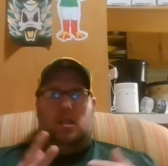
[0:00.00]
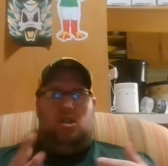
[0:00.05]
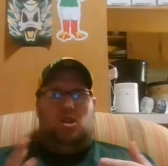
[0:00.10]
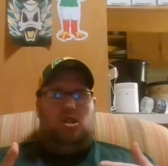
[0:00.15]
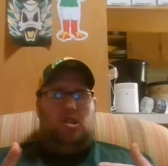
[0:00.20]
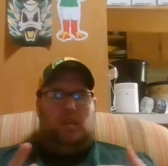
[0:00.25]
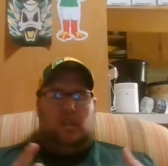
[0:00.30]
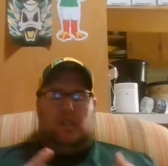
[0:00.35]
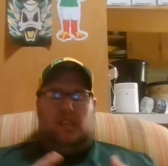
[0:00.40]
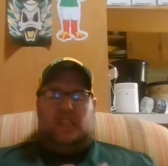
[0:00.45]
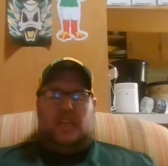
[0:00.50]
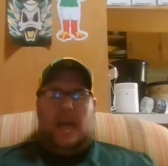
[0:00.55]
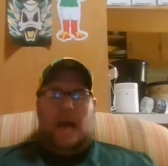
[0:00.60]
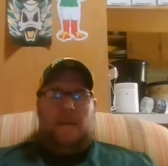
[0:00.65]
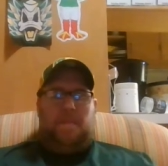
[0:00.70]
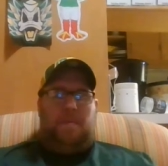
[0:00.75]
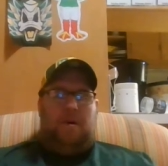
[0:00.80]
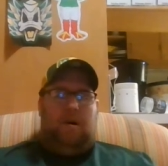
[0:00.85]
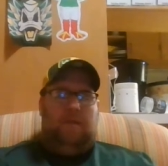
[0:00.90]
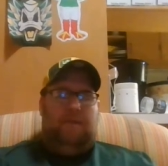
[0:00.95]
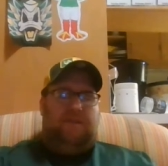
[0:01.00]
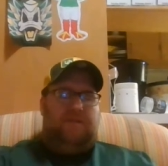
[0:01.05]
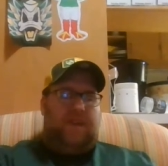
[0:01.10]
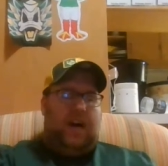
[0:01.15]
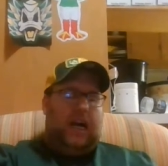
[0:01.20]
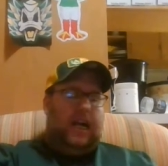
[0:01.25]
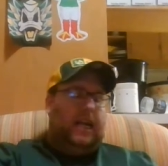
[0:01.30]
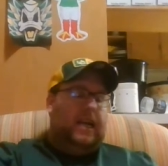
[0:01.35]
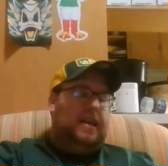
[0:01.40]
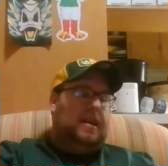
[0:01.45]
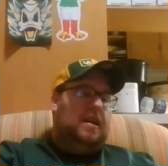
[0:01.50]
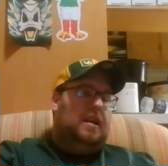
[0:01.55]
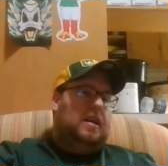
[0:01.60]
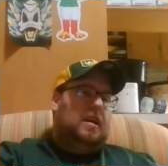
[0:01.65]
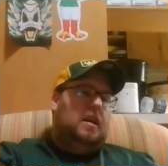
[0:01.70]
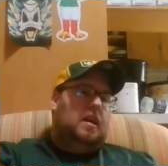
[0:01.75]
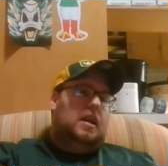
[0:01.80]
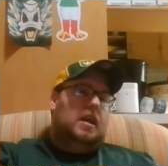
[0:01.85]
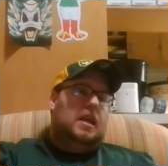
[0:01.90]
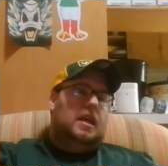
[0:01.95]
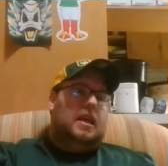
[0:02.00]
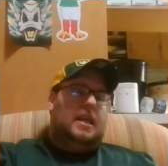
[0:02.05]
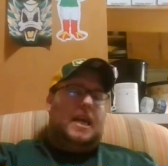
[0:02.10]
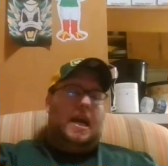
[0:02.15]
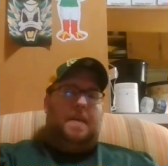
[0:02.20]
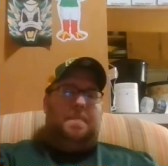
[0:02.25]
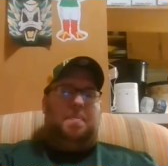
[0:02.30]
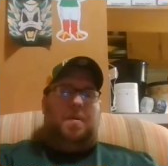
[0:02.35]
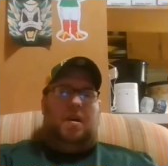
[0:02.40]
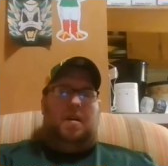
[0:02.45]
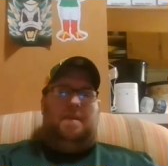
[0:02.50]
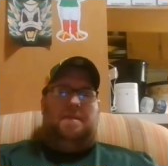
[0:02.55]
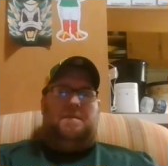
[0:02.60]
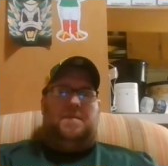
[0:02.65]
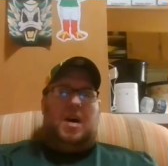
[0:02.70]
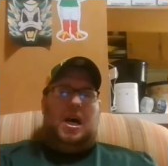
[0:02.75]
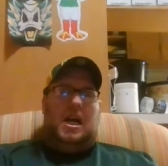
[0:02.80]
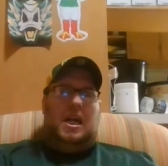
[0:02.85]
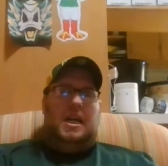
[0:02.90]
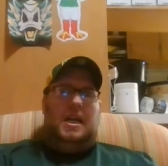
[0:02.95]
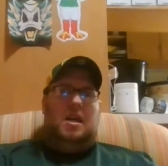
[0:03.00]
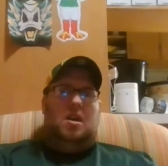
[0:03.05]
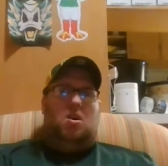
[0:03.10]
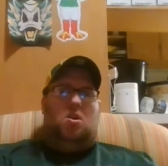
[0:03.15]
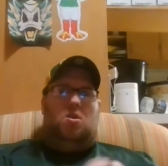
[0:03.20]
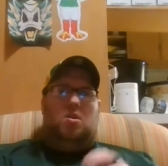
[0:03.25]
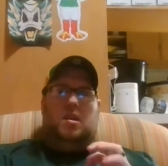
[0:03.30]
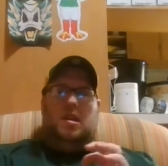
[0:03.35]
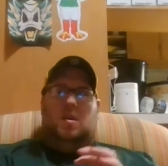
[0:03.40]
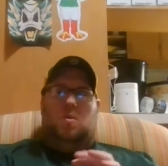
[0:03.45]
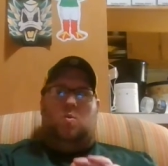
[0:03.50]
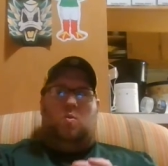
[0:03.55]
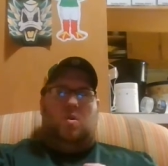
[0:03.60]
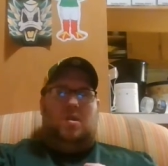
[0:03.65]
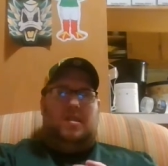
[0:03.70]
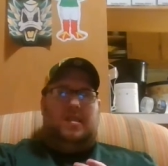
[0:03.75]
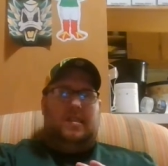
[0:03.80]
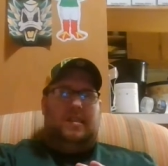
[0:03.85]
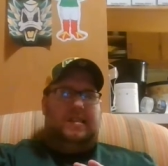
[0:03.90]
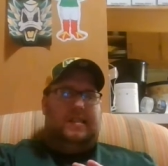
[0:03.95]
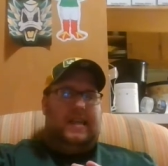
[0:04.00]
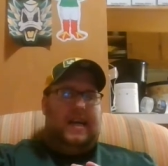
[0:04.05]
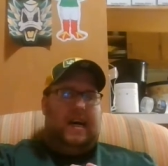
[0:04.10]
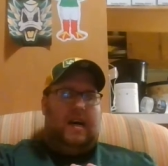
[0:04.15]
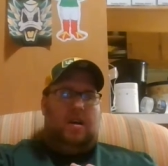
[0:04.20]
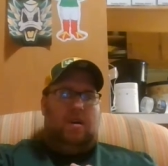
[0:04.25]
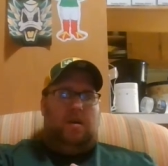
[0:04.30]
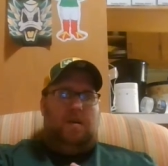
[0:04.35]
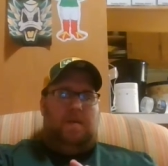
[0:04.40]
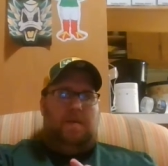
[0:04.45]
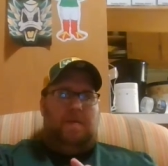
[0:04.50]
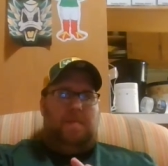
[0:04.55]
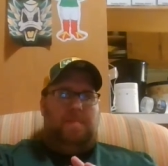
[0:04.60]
just kept on fighting, kept on fighting. Oregon wasn't down